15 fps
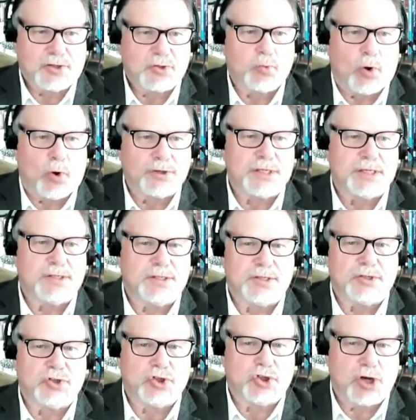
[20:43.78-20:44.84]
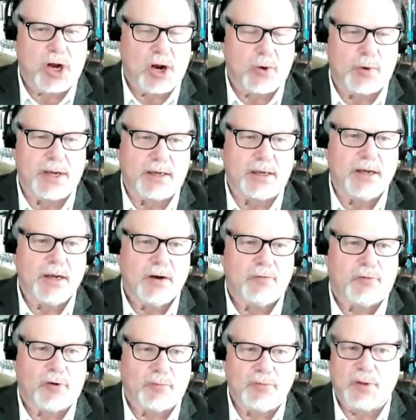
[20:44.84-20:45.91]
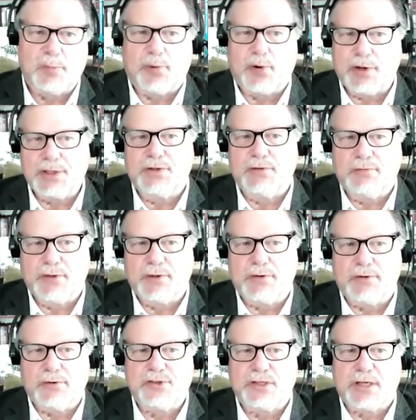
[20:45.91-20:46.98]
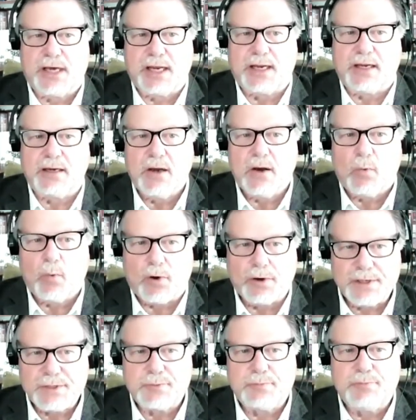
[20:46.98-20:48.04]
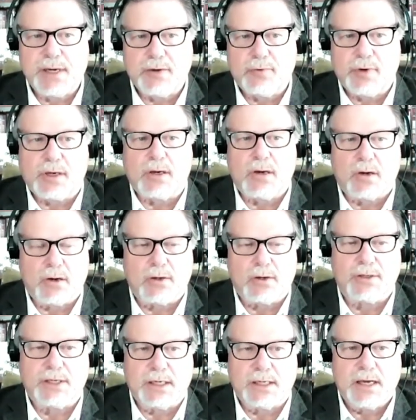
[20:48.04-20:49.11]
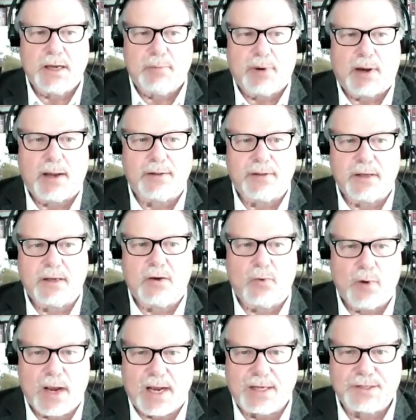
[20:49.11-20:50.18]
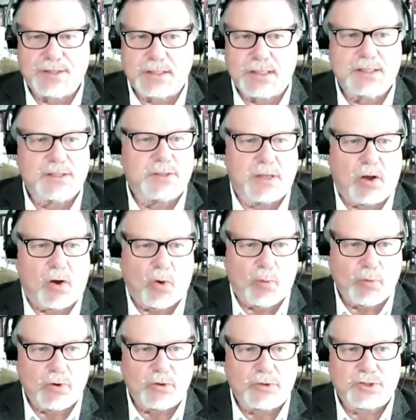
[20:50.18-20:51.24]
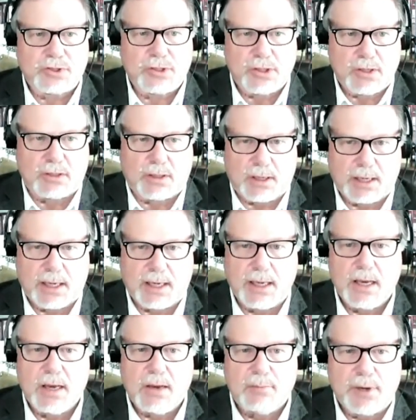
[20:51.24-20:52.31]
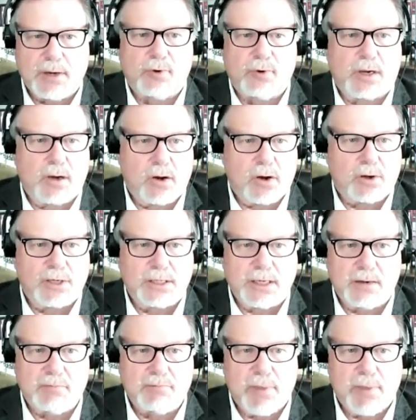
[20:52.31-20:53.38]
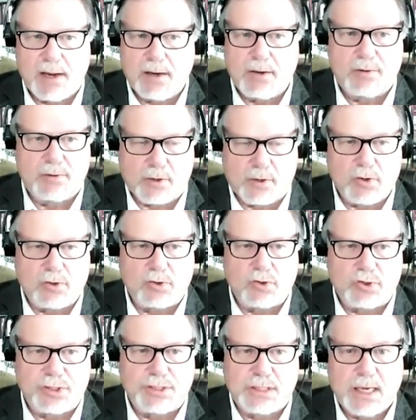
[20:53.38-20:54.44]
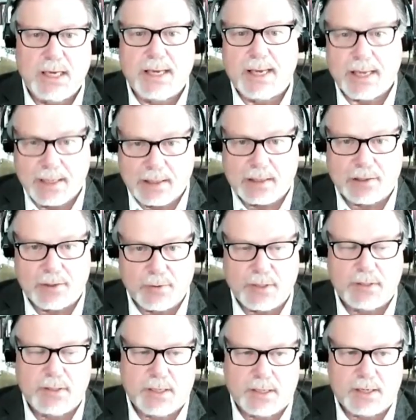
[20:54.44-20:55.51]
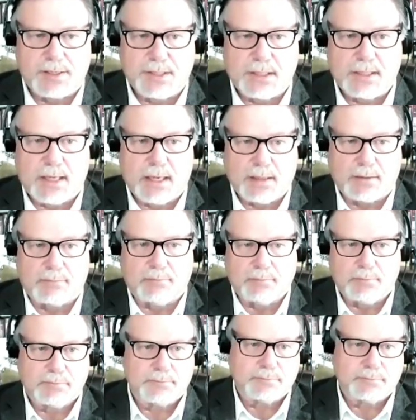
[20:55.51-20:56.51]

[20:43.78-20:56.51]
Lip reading: just wanted to show it from the point of view of saying what is being recorded by the US is almost certainly being recorded in many other countries, including the United Kingdom.